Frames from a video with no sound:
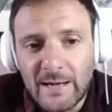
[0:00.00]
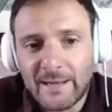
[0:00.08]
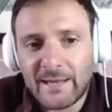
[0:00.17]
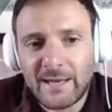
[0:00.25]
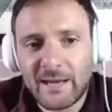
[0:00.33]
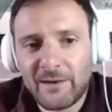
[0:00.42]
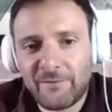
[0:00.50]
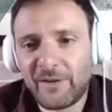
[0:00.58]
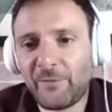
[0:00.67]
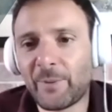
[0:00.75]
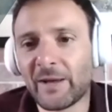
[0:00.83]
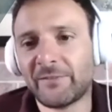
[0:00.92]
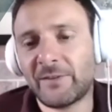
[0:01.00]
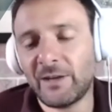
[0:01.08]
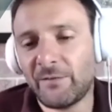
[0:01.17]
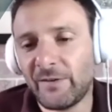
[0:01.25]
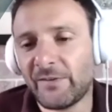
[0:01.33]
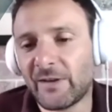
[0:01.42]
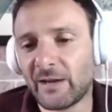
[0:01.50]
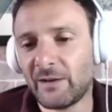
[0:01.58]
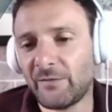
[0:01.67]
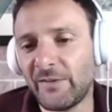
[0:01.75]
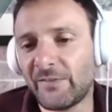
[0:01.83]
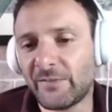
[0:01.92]
in this
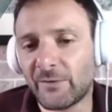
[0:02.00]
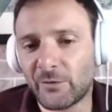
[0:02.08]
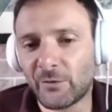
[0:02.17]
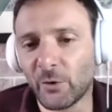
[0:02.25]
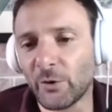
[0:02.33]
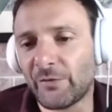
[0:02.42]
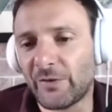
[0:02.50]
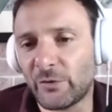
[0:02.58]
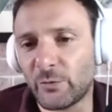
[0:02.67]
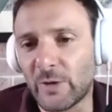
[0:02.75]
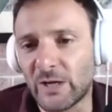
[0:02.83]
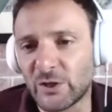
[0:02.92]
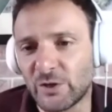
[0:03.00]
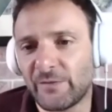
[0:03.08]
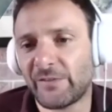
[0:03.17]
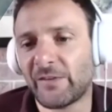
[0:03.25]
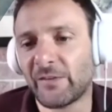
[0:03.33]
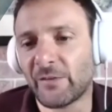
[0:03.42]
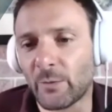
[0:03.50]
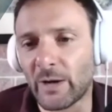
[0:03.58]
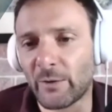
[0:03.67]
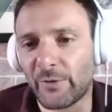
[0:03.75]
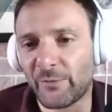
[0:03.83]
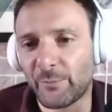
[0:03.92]
sort of situation, this is how I
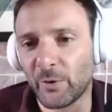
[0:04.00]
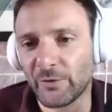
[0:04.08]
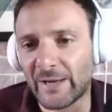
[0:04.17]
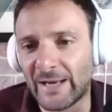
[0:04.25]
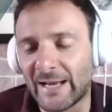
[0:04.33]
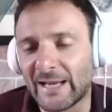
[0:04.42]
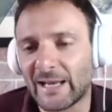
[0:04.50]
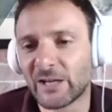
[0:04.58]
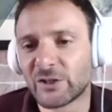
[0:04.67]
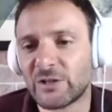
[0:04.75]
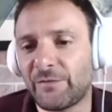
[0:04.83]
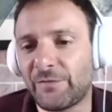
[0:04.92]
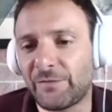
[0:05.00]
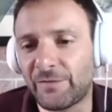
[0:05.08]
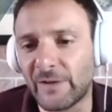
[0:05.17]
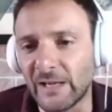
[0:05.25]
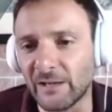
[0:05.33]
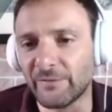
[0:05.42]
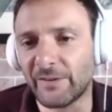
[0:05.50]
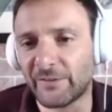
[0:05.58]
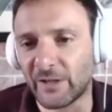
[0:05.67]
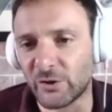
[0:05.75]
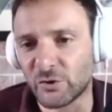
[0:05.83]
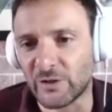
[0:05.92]
respond, and I can actually feel this
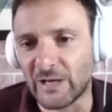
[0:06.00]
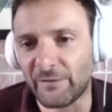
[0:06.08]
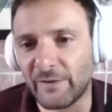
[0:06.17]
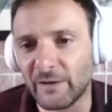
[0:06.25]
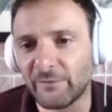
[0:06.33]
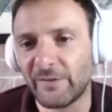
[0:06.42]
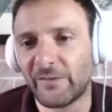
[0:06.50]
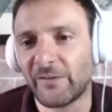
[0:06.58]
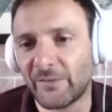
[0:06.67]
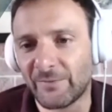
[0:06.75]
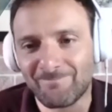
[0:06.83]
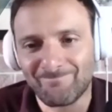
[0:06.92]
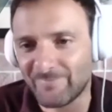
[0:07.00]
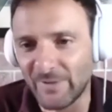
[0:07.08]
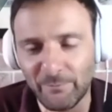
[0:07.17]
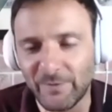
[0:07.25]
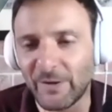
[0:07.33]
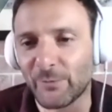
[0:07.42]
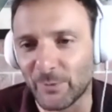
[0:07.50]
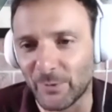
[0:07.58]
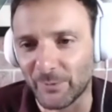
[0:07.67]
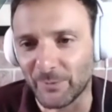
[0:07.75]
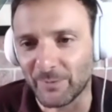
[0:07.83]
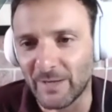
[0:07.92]
tension. I feel something is
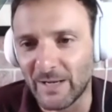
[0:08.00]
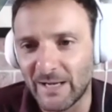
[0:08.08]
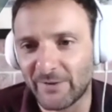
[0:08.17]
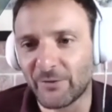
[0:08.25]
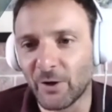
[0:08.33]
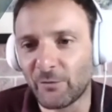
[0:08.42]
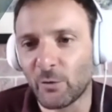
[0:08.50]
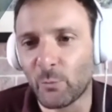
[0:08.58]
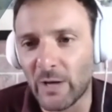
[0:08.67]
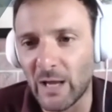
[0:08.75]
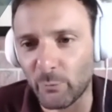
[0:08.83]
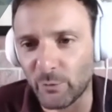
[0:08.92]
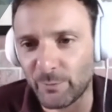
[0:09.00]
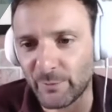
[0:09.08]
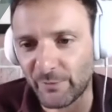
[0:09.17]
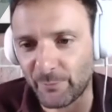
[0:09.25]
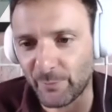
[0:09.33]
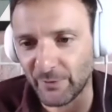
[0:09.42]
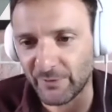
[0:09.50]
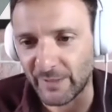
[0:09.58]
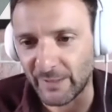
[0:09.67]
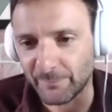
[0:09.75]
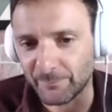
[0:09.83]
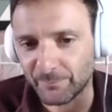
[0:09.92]
wrong. It's not the way I would be responding.
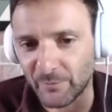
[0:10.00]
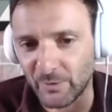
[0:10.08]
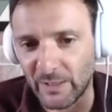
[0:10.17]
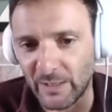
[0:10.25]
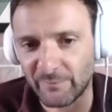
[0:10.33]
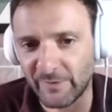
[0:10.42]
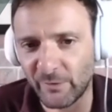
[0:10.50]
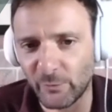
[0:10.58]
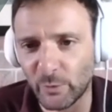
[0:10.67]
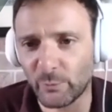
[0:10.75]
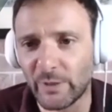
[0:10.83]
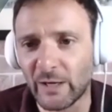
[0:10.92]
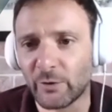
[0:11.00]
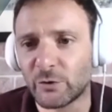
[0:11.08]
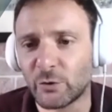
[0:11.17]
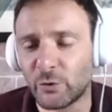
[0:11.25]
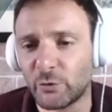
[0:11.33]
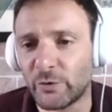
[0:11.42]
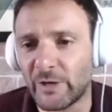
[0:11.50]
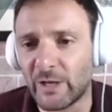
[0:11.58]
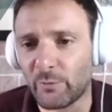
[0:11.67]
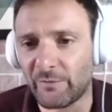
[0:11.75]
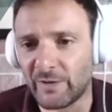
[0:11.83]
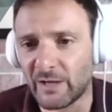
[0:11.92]
Okay, and this is what we are going to do today
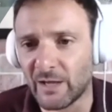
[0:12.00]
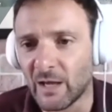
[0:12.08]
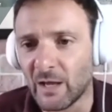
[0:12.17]
with the